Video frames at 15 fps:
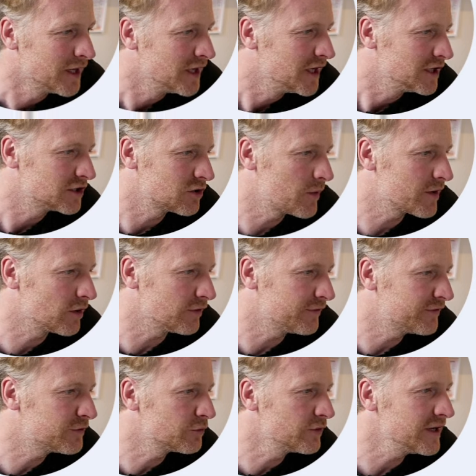So we've got
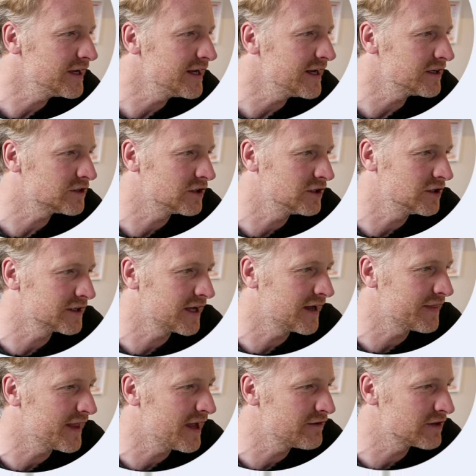three to look at
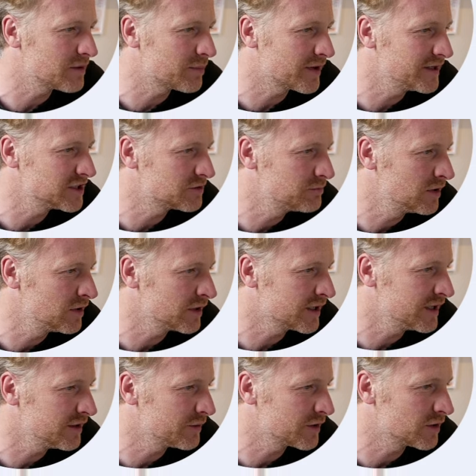there in the place
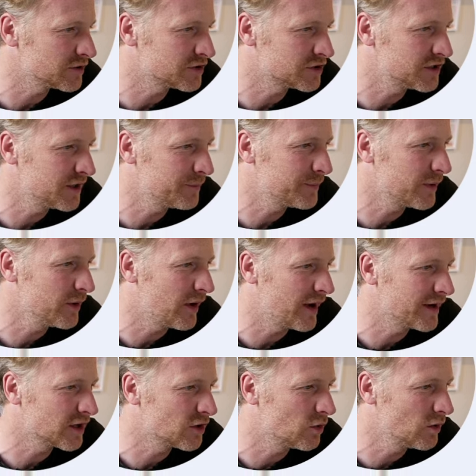market. We've got Siempo
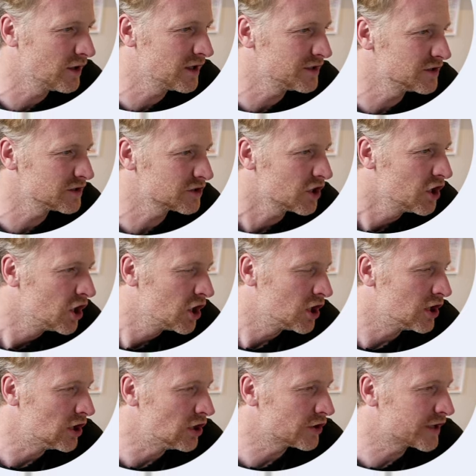and Quietness
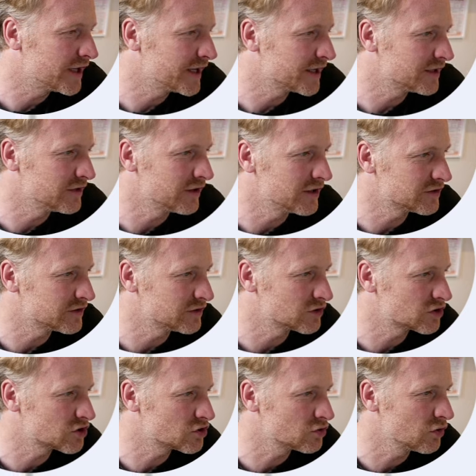looking nice and
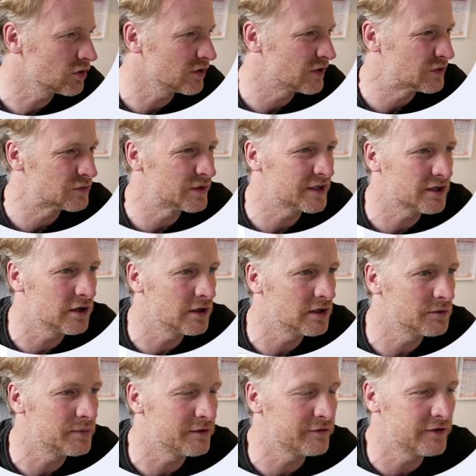strong. Honorico a little
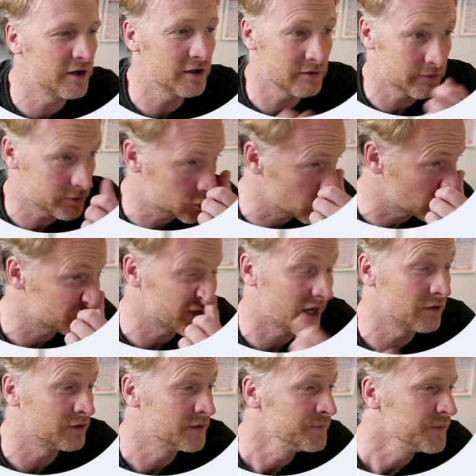bit further of a drop
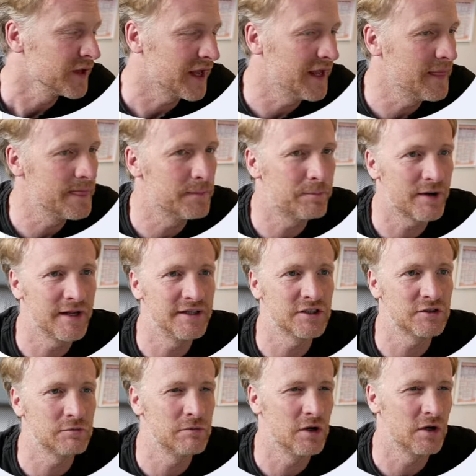down in the
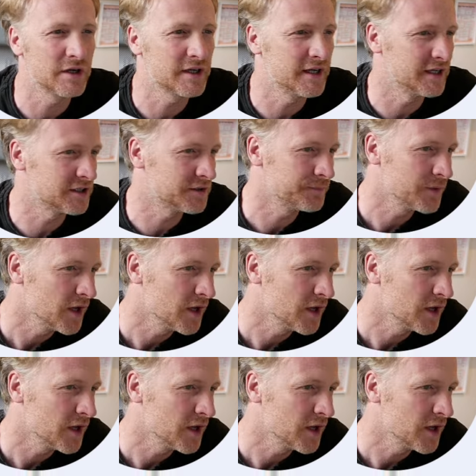place market.